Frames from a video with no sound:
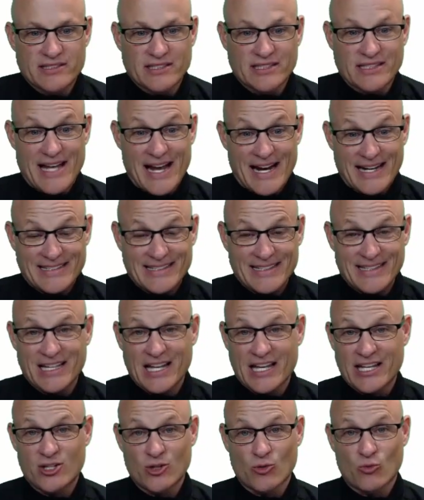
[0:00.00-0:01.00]

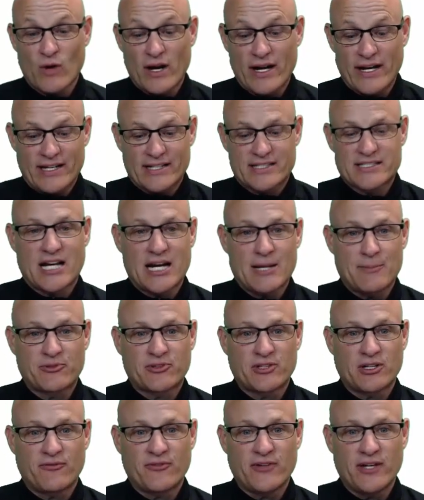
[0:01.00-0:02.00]
selected like you're ready to
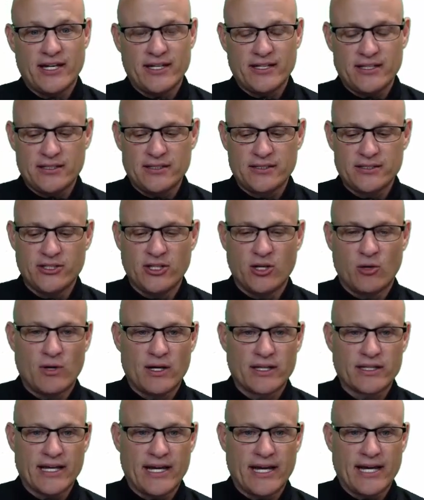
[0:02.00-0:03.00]
type stuff in. You
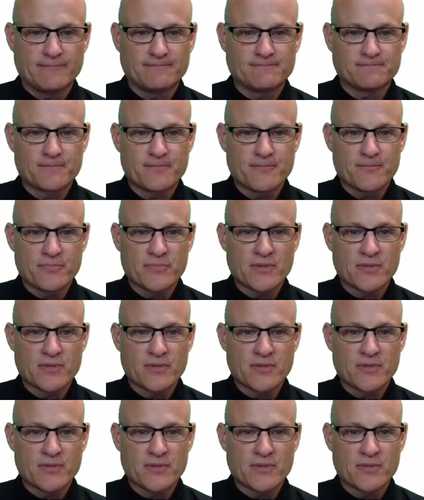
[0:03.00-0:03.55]
don't want that.